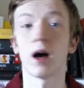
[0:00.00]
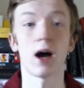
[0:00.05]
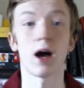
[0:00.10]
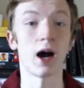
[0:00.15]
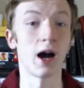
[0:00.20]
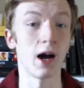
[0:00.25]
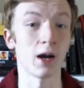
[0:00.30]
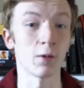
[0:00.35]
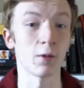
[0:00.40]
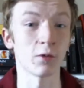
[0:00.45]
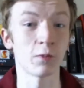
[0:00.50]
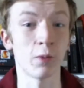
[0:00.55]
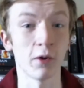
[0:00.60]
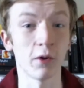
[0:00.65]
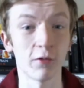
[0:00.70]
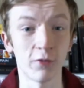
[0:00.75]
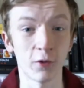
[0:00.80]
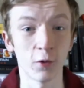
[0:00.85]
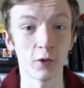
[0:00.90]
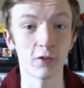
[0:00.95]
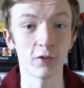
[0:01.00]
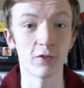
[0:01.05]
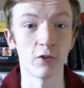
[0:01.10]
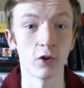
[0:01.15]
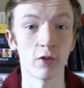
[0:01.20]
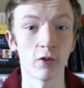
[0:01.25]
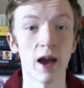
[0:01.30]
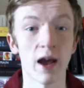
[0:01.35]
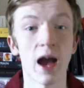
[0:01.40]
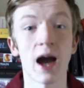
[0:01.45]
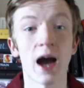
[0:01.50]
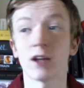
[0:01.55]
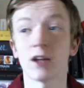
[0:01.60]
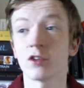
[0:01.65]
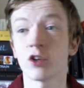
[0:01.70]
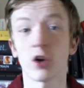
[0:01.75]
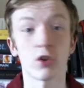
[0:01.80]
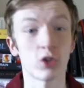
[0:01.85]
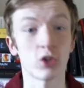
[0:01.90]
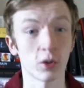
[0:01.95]
I was put forward for it and
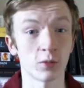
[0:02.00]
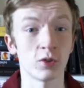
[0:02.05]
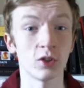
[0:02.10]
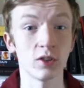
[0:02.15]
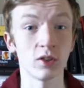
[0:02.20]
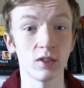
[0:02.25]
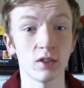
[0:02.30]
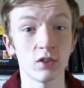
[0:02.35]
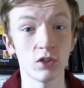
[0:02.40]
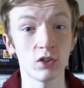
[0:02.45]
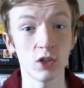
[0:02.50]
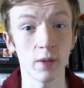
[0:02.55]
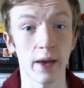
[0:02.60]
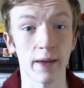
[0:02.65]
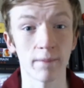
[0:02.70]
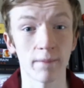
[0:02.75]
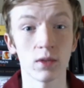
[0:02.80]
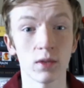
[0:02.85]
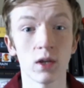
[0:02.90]
got the opportunity to do it.